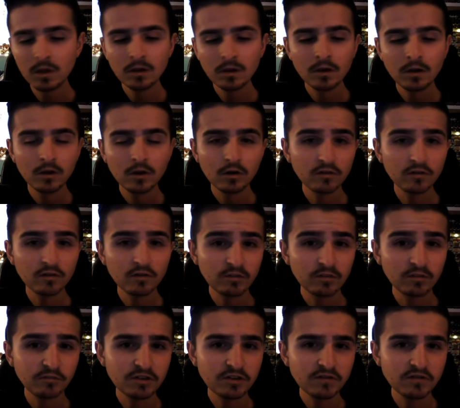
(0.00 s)
Because it's
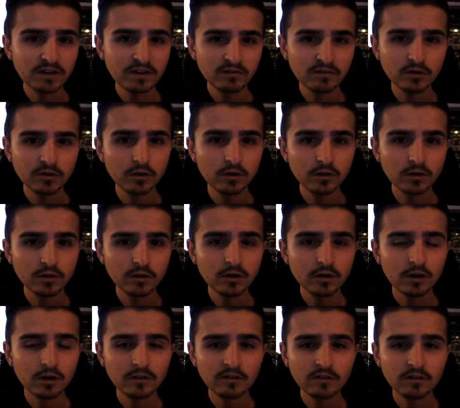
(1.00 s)
pre-drinks. You can't
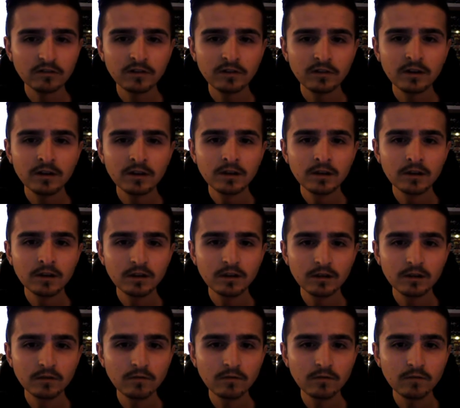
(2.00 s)
just
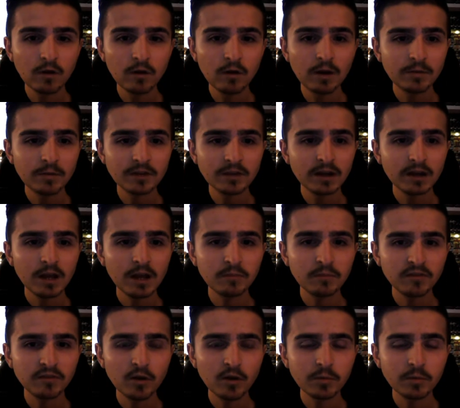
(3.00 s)
roll up in the club
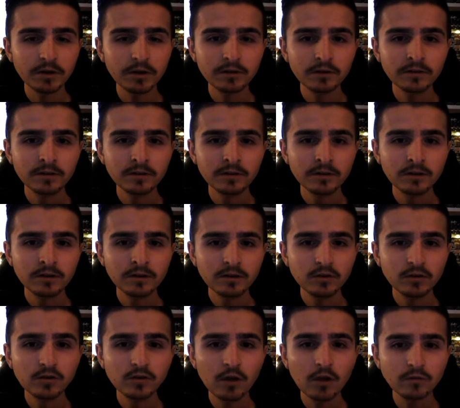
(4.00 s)
sober. You
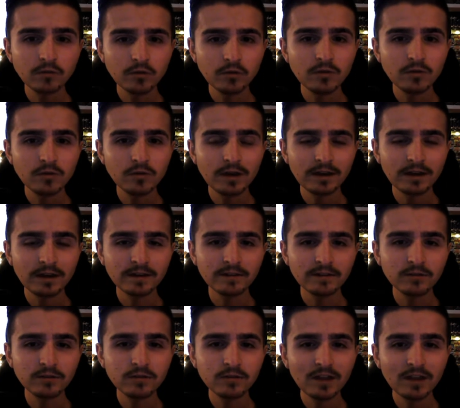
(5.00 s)
don't do that. Who
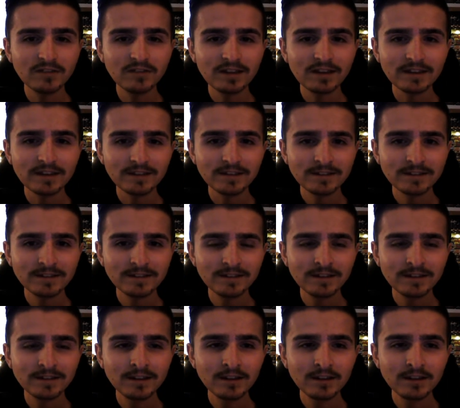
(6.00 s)
does that?
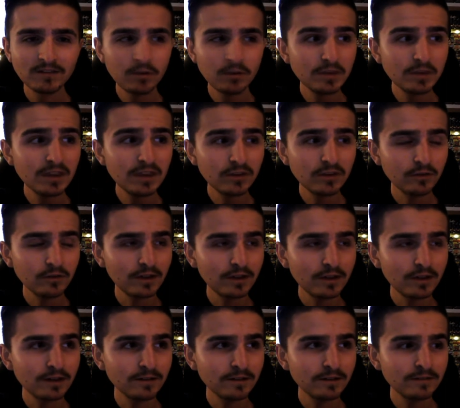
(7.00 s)
So we didn't do that.
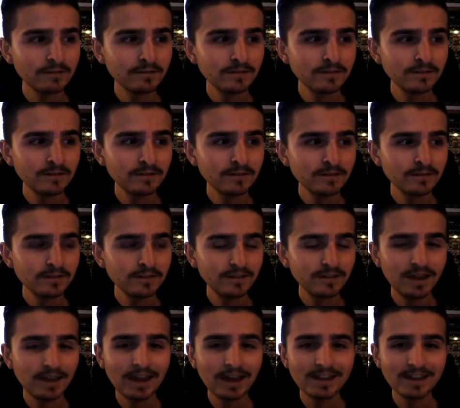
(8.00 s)

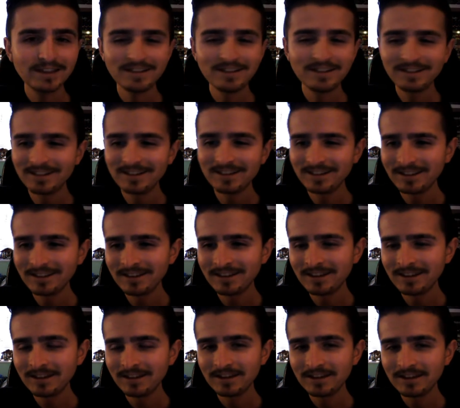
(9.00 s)
And,
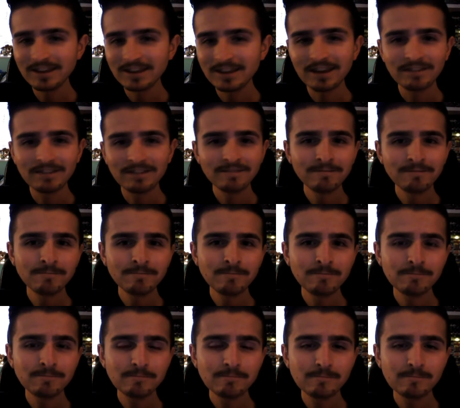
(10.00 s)
yeah.
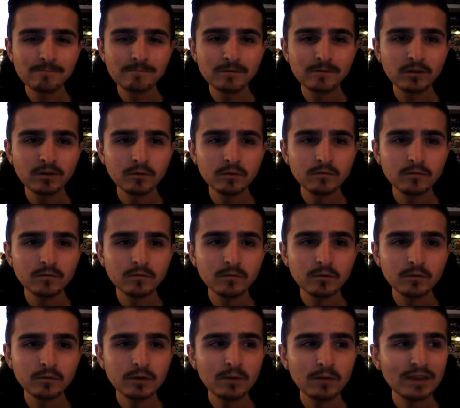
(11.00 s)
So we
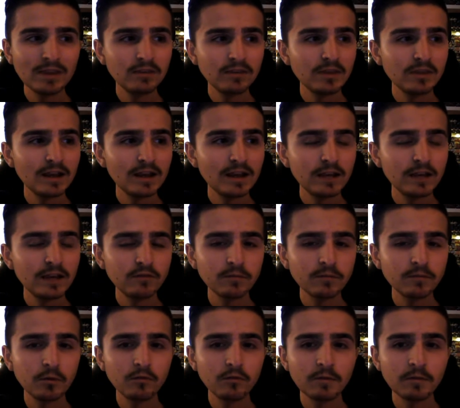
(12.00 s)
went to the Electric
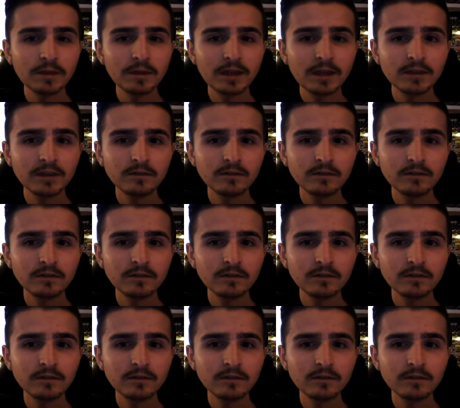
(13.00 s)
Ballroom in the end.